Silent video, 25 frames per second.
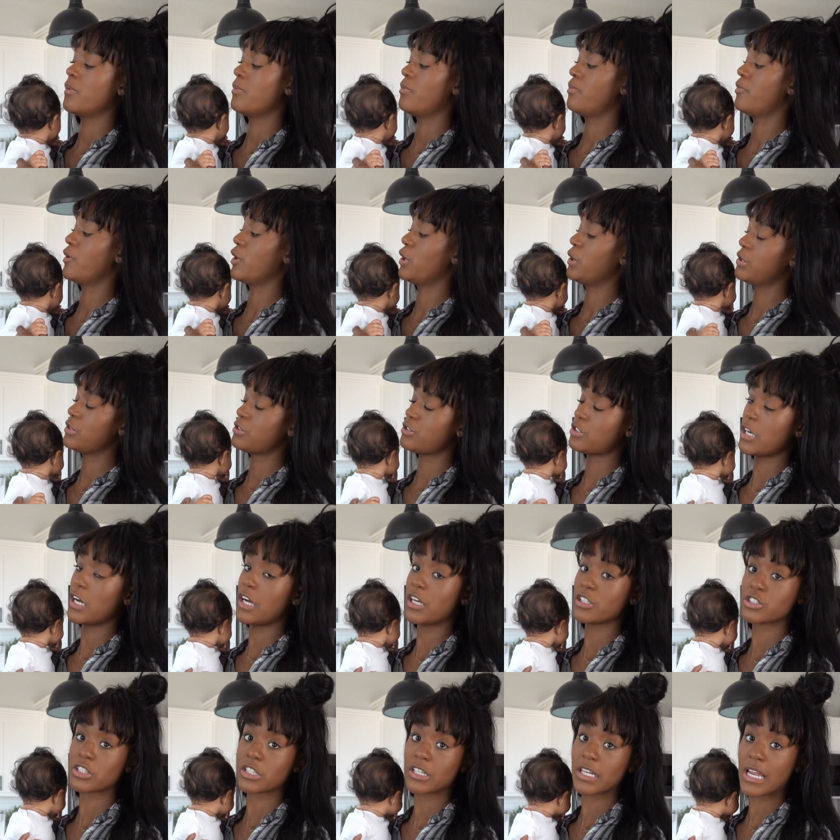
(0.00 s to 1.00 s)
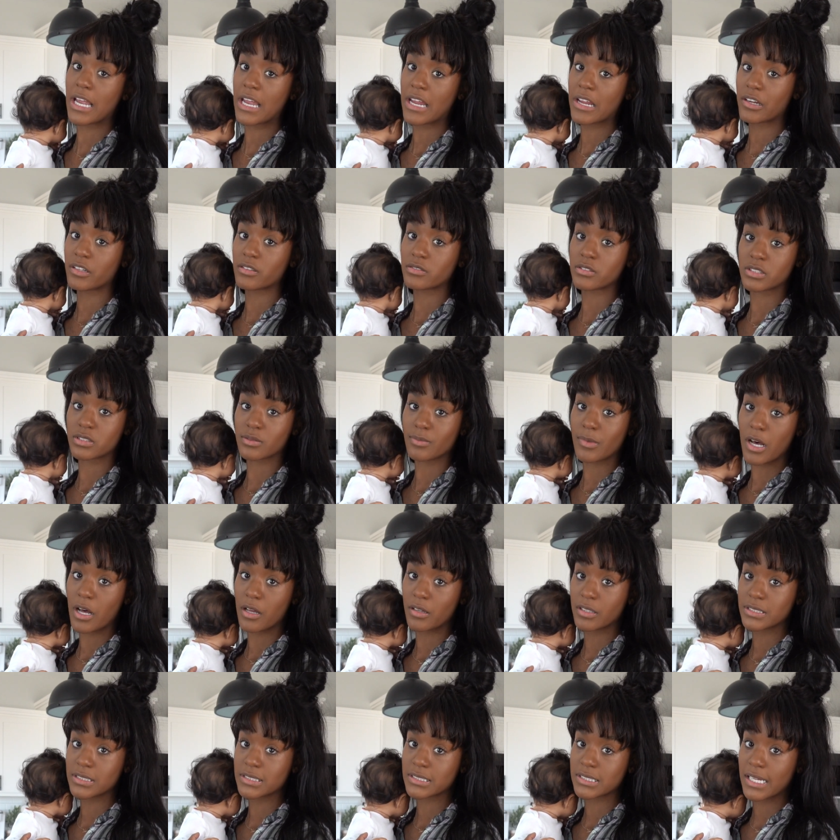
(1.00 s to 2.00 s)
both Josh and I are
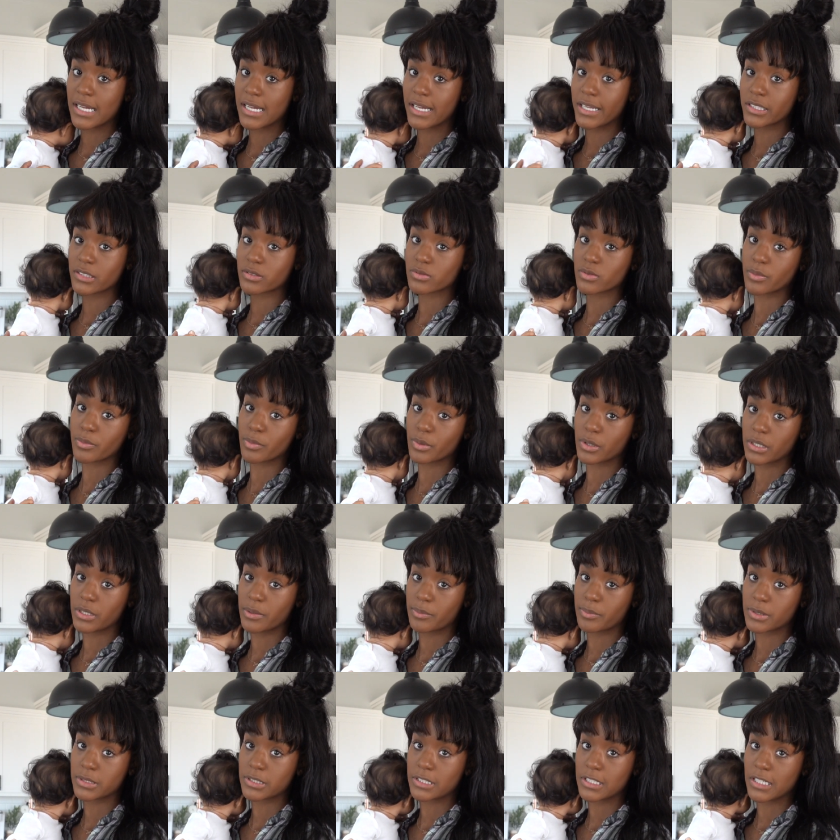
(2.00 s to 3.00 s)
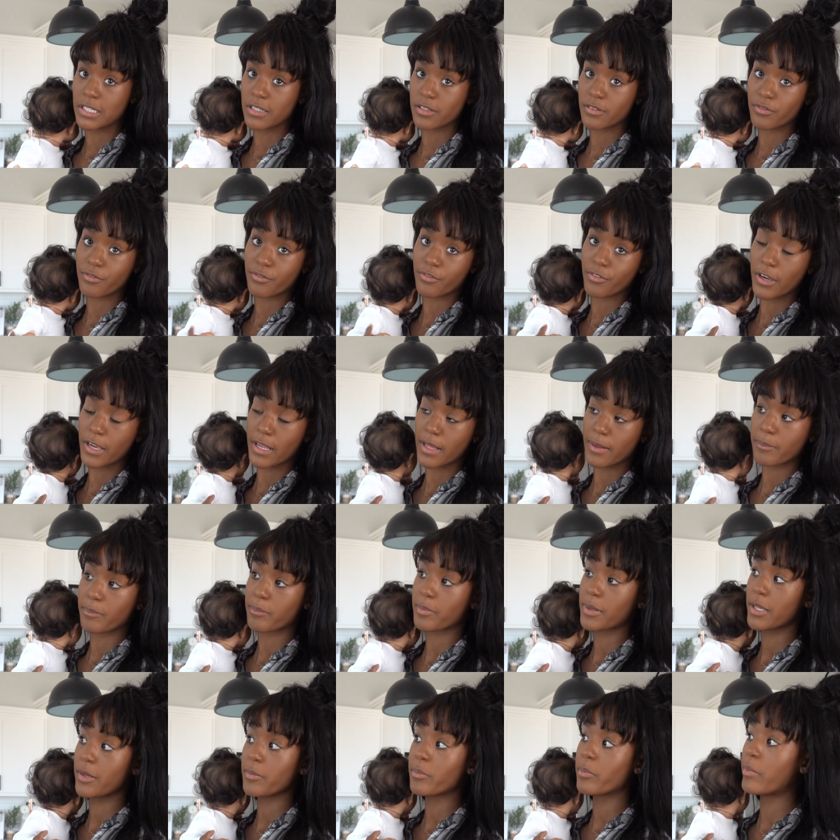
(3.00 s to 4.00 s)
small in size. We're pretty petite frame
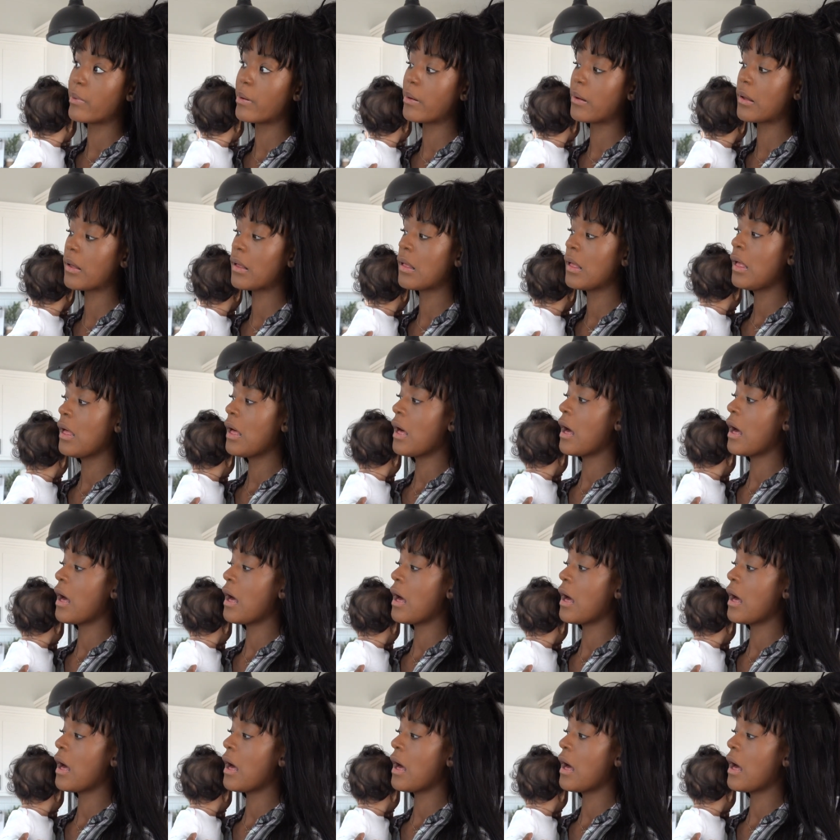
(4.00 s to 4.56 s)
people.